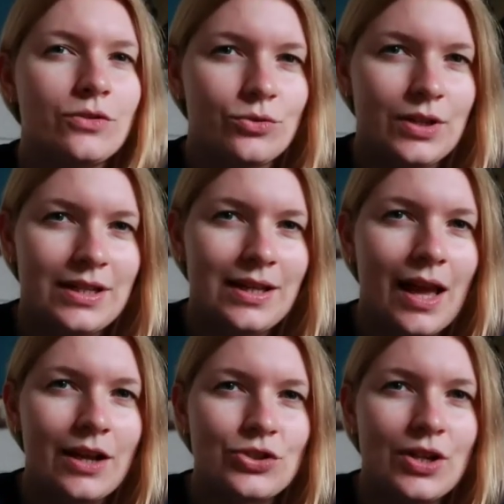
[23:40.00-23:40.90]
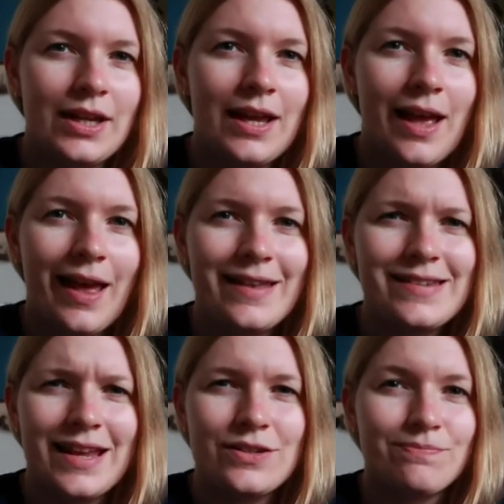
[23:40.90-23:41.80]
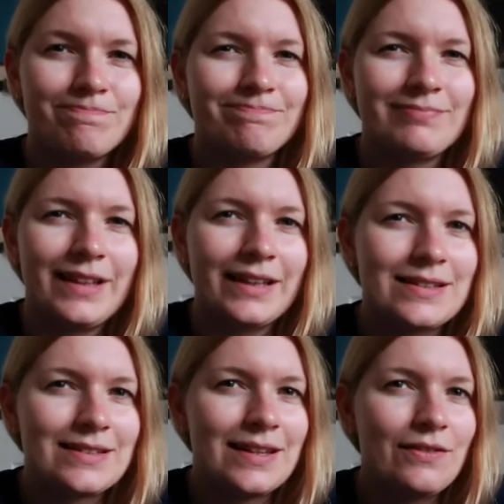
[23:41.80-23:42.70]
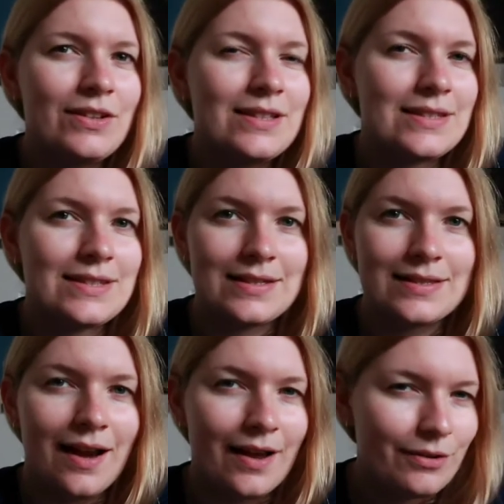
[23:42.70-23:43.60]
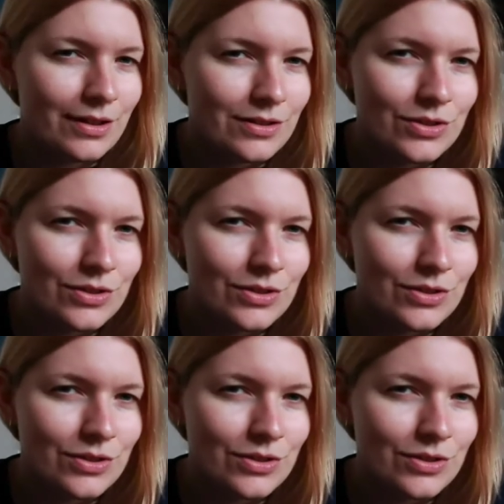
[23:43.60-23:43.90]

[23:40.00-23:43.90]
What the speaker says: on reading actually, and at even desiring